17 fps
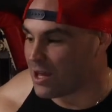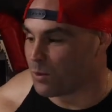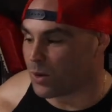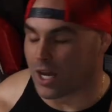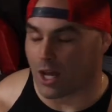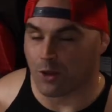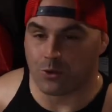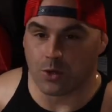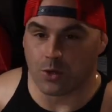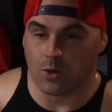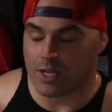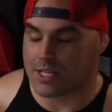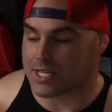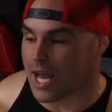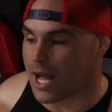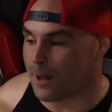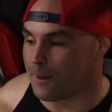What I'll do
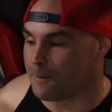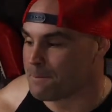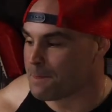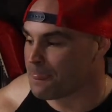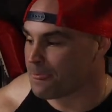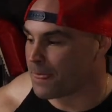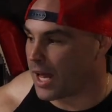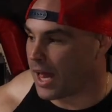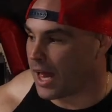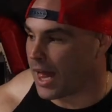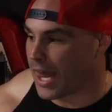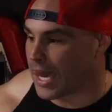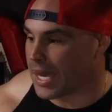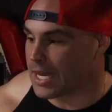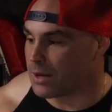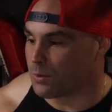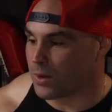is I'll
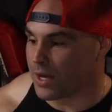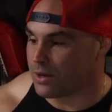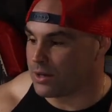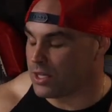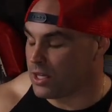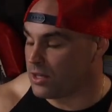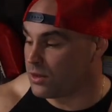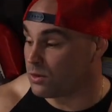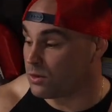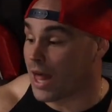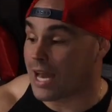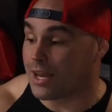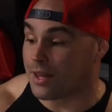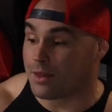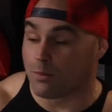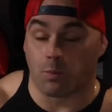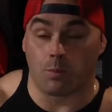uh, it, when you, a
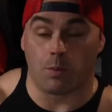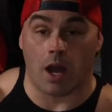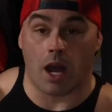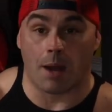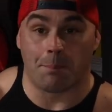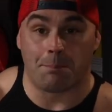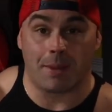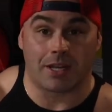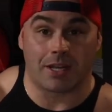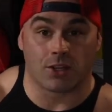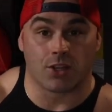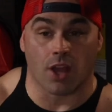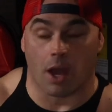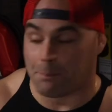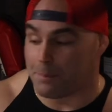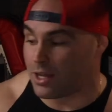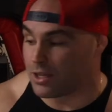lot of the uh, bigger
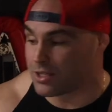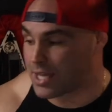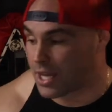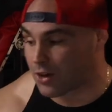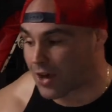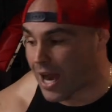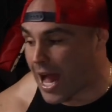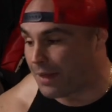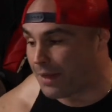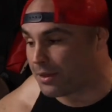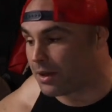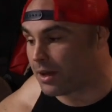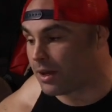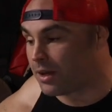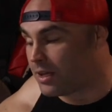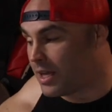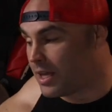dumbbells that are on
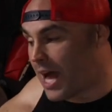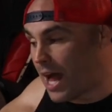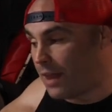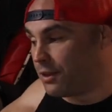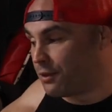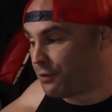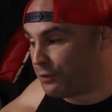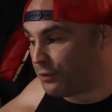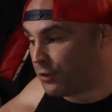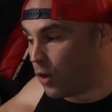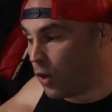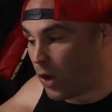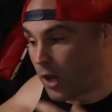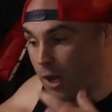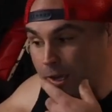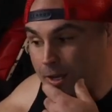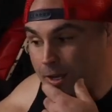the on the
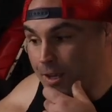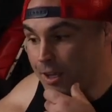floor,